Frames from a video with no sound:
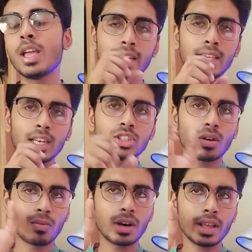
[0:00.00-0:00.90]
In English,
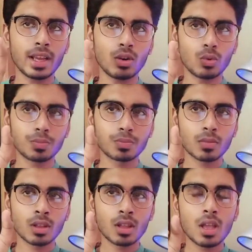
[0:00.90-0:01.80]
the word hello,
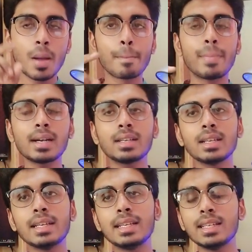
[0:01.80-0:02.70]
but
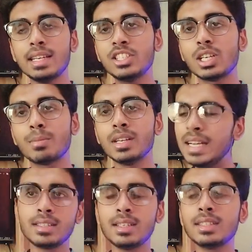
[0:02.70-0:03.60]
in German,
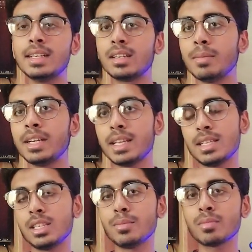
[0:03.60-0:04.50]
it is a little bit
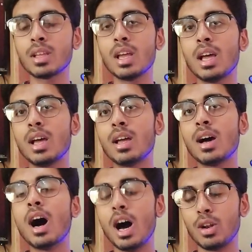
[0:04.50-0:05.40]
easy.
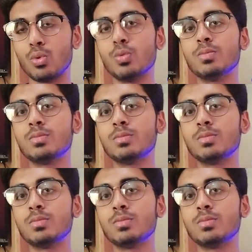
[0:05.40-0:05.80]
Hallo.